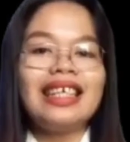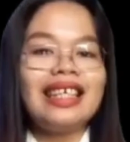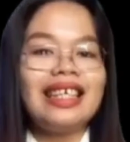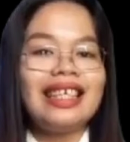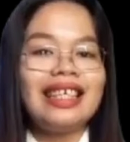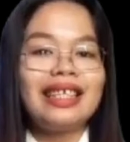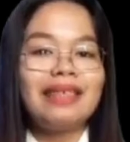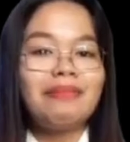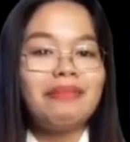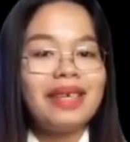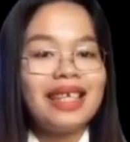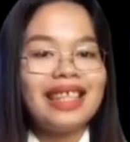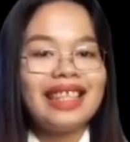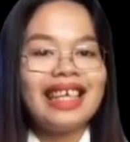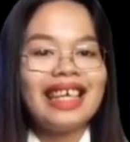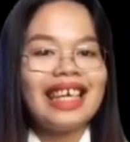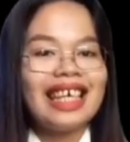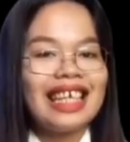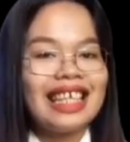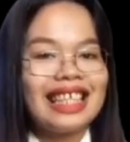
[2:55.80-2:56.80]
is
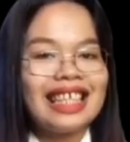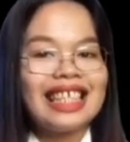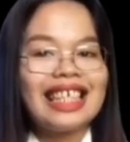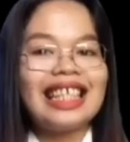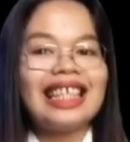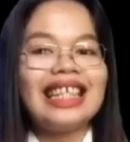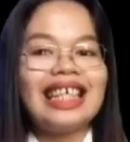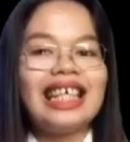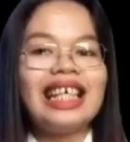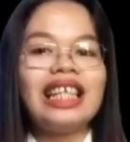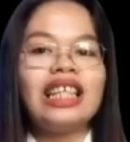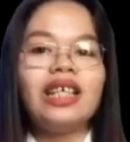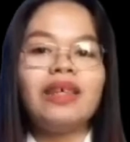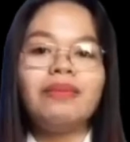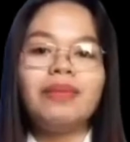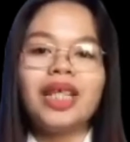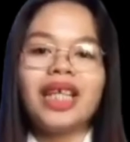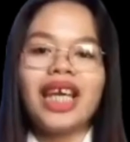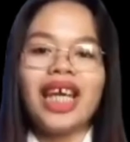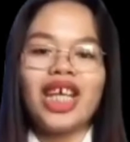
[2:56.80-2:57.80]
meeting its legal
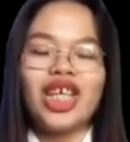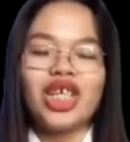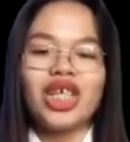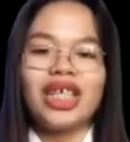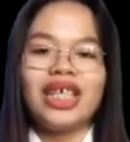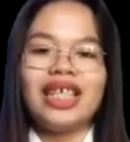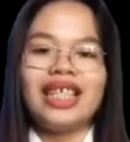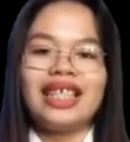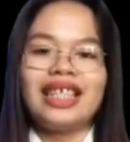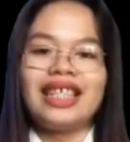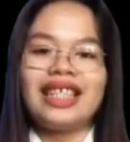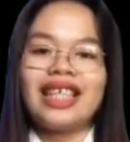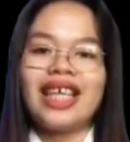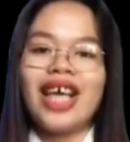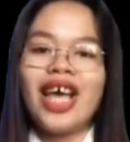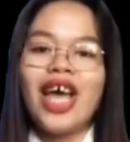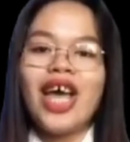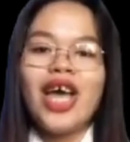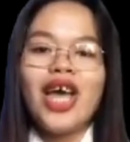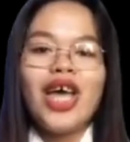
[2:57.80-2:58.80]
obligations.
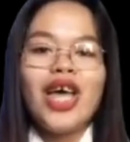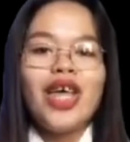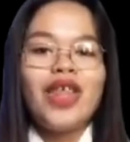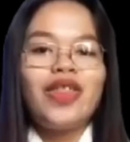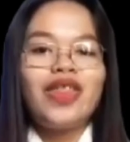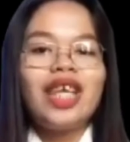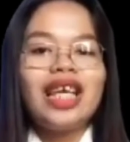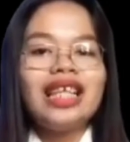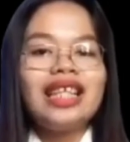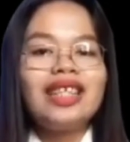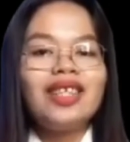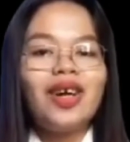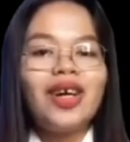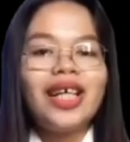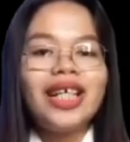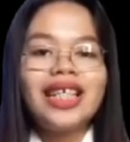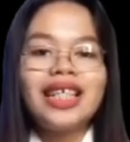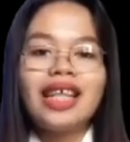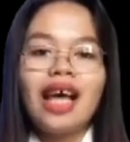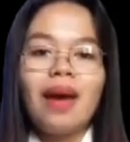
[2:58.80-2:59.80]
These are
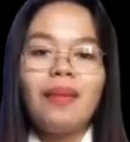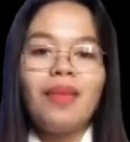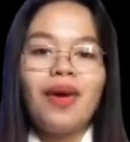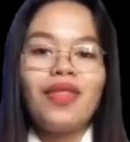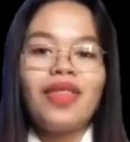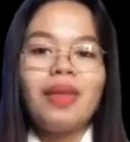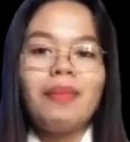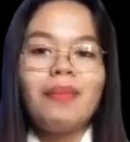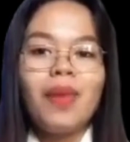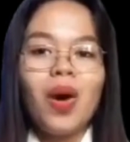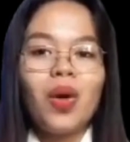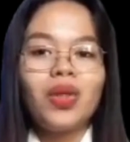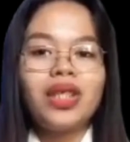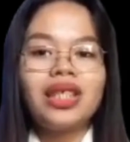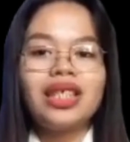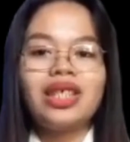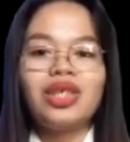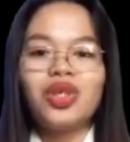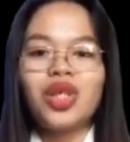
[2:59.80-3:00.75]
some of the most